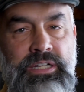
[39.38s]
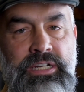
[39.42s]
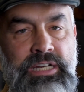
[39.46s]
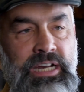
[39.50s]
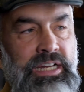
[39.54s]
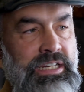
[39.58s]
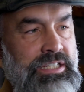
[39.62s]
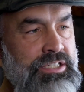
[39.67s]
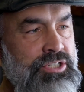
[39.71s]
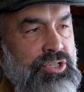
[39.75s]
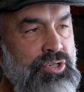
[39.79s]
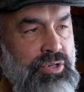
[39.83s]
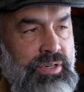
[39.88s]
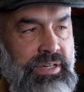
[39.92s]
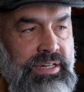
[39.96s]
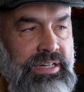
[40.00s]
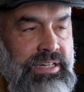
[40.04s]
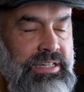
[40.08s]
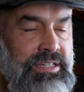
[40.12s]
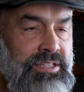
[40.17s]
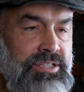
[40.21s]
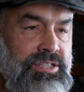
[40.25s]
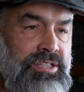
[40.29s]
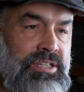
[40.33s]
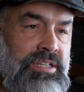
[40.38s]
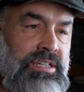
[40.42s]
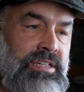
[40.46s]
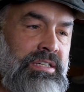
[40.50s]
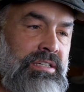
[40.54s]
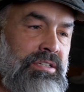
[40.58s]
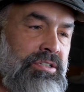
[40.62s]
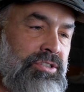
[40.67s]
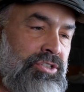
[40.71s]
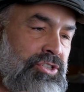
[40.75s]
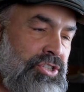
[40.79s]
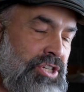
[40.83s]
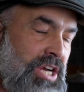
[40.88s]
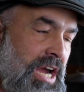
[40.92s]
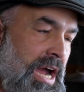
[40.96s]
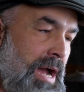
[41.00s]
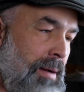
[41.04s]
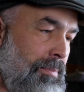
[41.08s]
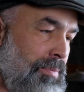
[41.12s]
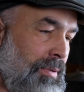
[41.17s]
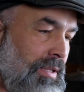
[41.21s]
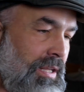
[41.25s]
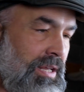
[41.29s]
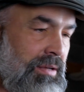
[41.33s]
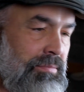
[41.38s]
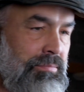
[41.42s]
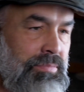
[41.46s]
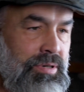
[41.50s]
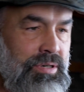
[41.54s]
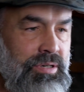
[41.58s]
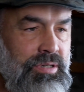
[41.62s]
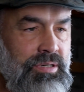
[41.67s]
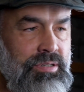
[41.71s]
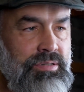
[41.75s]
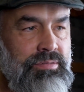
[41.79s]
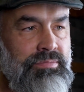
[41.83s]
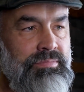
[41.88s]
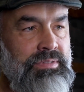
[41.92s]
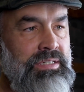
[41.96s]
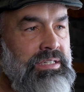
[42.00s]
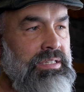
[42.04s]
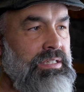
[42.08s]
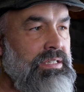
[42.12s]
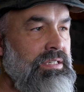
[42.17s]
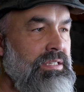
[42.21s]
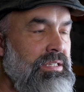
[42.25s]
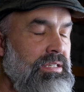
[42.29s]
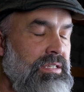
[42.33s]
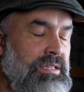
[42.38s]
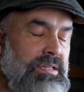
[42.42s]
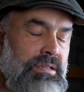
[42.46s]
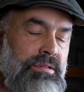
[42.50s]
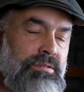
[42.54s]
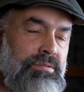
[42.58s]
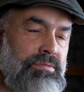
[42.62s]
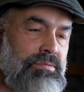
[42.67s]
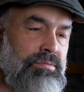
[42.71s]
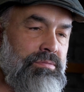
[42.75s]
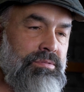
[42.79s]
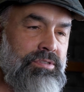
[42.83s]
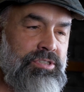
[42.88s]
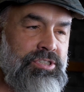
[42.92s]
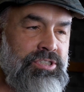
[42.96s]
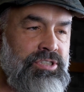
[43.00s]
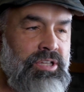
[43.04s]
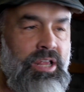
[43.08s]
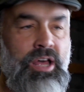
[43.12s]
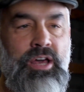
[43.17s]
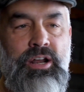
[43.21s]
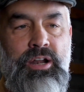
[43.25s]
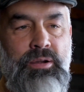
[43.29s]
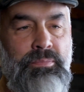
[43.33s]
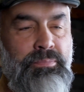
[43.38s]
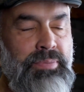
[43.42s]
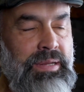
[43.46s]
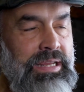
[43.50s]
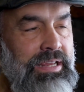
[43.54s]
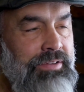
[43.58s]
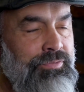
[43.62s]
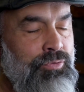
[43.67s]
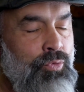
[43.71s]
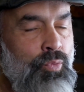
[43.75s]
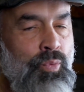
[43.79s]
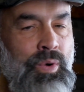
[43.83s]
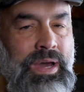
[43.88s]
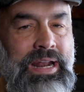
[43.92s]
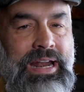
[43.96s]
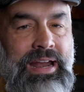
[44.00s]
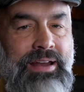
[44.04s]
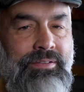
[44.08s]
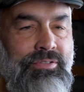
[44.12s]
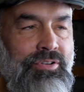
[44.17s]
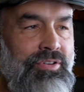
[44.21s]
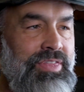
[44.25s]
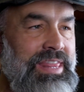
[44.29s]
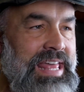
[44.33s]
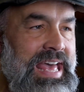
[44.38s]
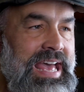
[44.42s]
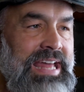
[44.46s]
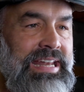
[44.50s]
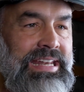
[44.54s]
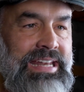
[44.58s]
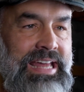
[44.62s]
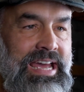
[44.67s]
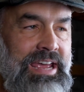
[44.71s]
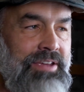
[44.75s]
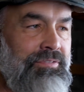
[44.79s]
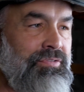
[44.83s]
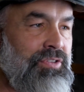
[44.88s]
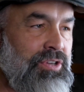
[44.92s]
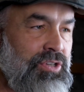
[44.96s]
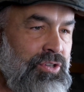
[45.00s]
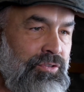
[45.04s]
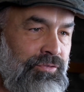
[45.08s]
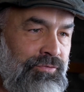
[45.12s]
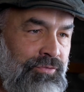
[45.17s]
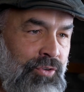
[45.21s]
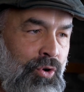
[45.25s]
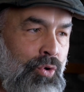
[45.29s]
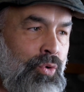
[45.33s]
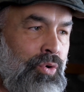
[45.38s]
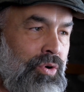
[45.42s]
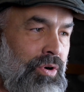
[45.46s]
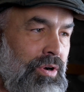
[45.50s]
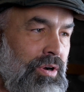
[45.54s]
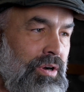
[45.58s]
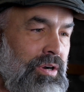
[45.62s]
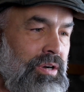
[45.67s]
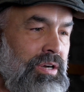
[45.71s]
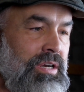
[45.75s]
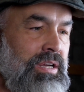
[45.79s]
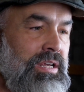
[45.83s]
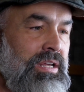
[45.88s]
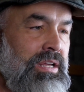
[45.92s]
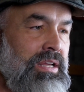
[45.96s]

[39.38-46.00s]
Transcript: cut trees, chop lumber, slaughter beef, whatever that knife is for,